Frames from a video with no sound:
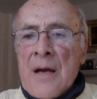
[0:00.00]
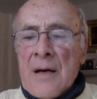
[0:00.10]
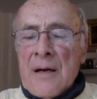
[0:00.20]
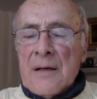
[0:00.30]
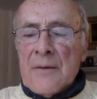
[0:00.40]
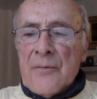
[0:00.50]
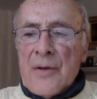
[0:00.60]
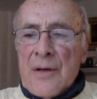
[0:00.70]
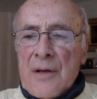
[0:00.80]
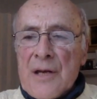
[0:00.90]
uh,
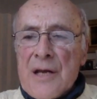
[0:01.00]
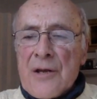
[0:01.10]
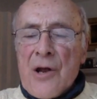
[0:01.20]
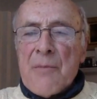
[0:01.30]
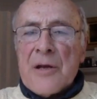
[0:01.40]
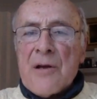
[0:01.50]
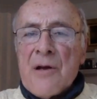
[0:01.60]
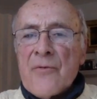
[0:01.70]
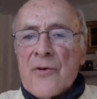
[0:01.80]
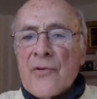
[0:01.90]
an economic
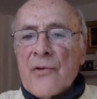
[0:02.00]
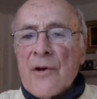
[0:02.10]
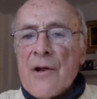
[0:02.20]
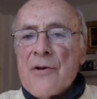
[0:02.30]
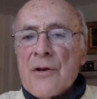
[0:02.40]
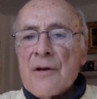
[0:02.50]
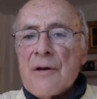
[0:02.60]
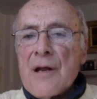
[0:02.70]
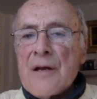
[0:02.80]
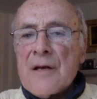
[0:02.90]
conference in London
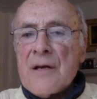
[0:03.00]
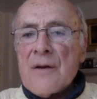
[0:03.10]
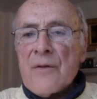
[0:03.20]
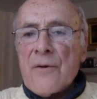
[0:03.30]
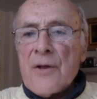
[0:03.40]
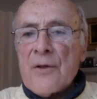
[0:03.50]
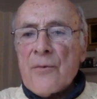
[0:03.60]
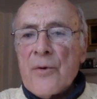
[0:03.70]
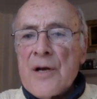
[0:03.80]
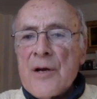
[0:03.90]
in
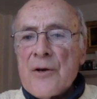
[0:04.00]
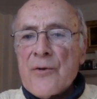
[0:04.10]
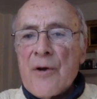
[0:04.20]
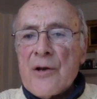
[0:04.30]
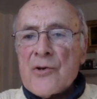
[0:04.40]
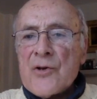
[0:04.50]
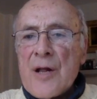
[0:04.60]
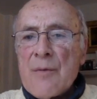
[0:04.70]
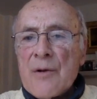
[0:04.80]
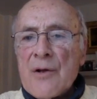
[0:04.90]
1933 to try to
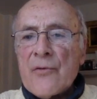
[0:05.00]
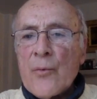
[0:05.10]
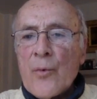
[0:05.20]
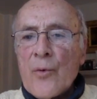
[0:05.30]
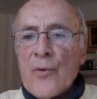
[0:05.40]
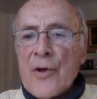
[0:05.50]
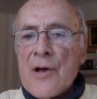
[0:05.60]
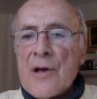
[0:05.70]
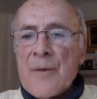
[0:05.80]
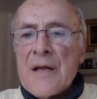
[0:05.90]
stabilize the world
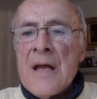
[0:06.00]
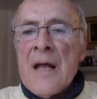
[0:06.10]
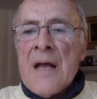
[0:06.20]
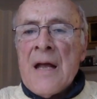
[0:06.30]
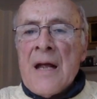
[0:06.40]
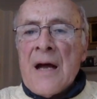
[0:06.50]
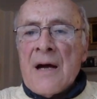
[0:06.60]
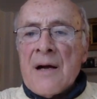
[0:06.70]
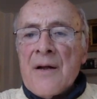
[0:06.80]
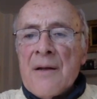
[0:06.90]
economy,
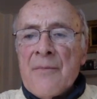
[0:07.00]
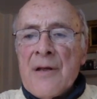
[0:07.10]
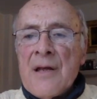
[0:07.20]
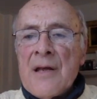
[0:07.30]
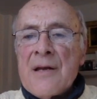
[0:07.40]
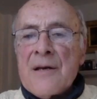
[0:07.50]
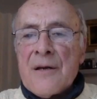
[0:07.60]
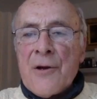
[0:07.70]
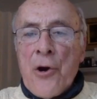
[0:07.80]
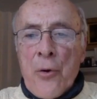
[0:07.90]
uh, he
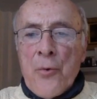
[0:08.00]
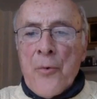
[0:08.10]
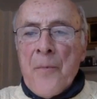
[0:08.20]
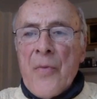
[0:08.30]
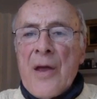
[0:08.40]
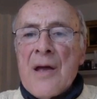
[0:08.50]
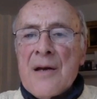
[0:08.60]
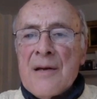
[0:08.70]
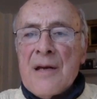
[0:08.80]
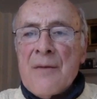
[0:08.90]
didn't go.
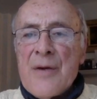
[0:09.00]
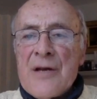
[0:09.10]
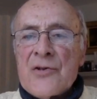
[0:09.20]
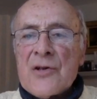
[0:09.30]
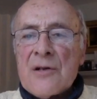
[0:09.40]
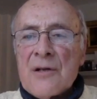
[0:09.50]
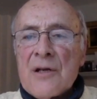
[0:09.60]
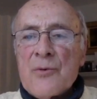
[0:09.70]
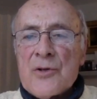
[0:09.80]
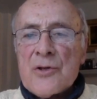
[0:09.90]
And he
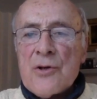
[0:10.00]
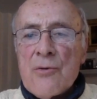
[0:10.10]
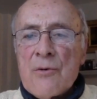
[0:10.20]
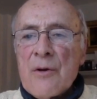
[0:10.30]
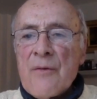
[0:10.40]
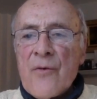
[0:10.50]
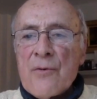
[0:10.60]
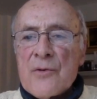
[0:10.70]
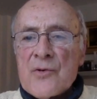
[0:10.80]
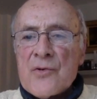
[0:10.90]
basically was totally
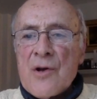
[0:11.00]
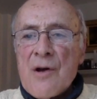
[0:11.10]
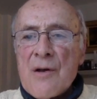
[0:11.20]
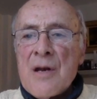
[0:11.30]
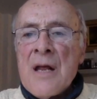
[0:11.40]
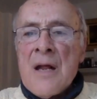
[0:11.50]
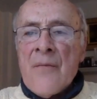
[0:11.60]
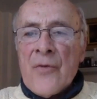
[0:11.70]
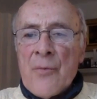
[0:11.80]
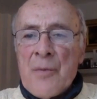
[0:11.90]
focused on
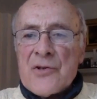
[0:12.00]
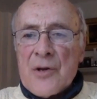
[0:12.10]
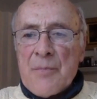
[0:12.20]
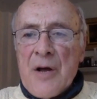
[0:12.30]
domestic